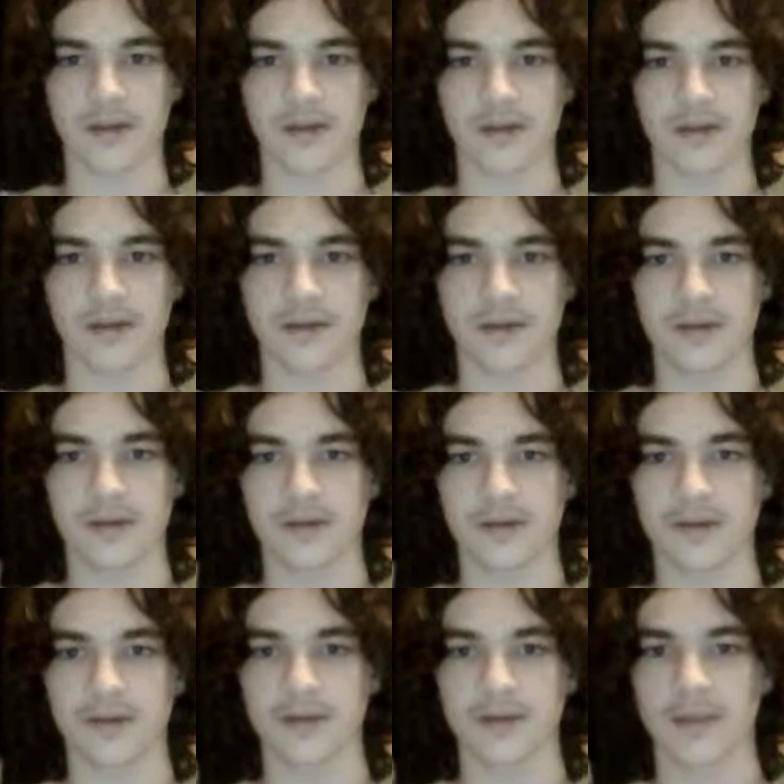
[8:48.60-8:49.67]

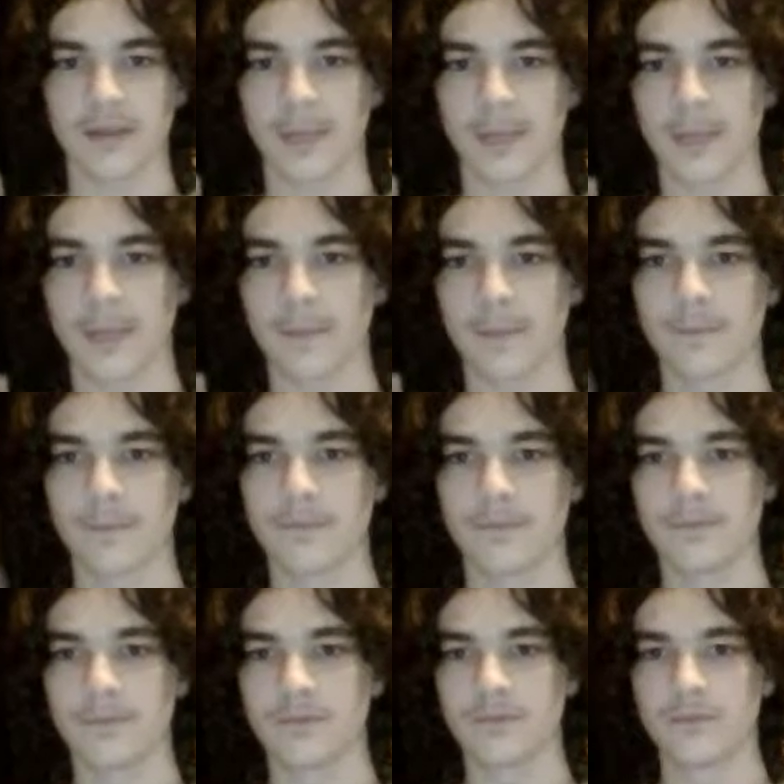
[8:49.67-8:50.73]

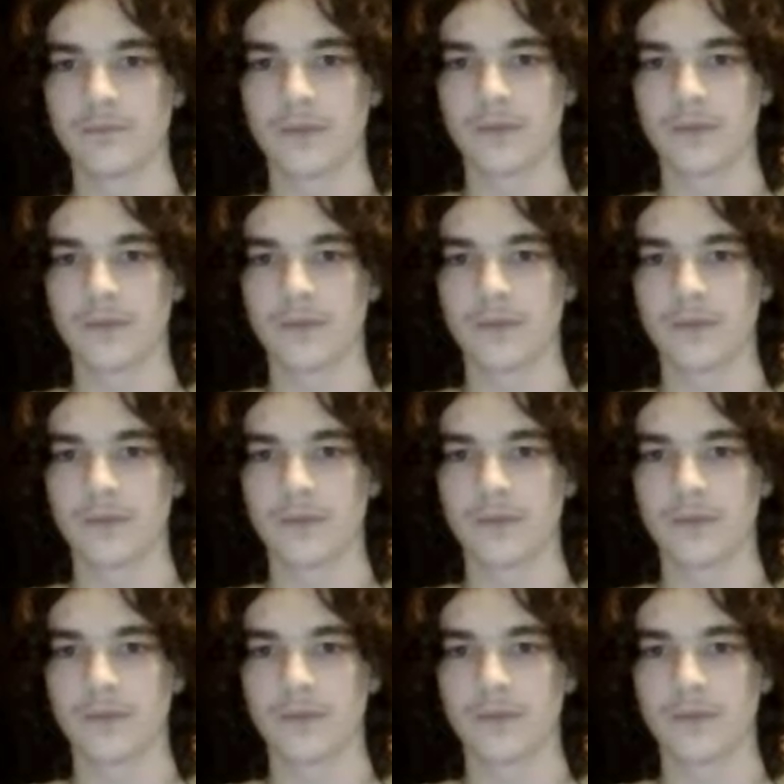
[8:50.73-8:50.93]
Nothing is said.